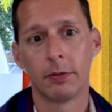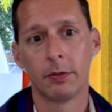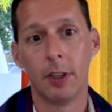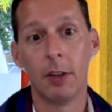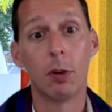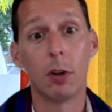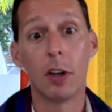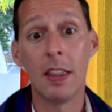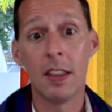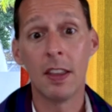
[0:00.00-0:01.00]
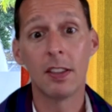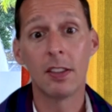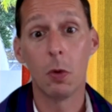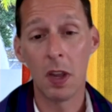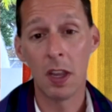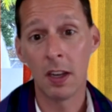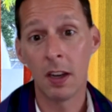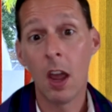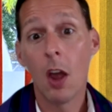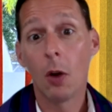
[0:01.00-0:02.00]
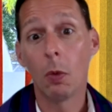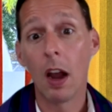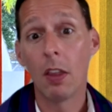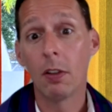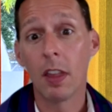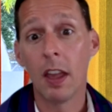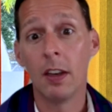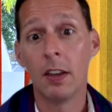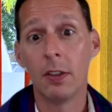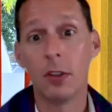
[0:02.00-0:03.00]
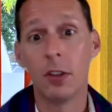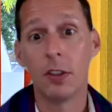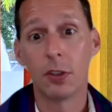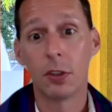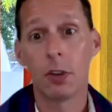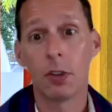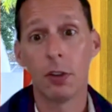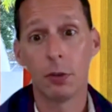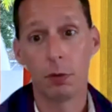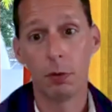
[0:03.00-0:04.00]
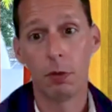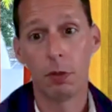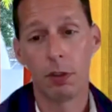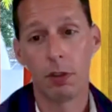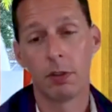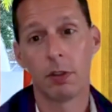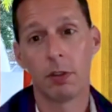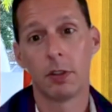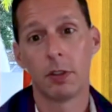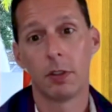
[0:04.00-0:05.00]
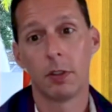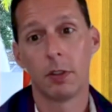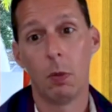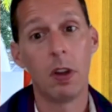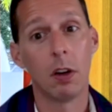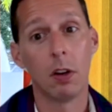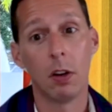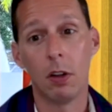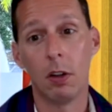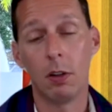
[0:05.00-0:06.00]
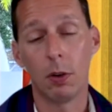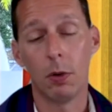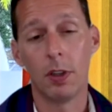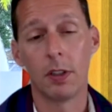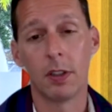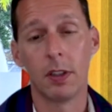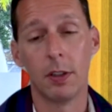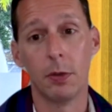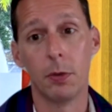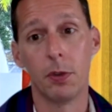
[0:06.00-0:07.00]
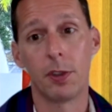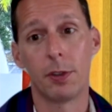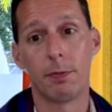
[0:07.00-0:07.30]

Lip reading: If we're in this to win rather than to discern the truth, we are all going to lose.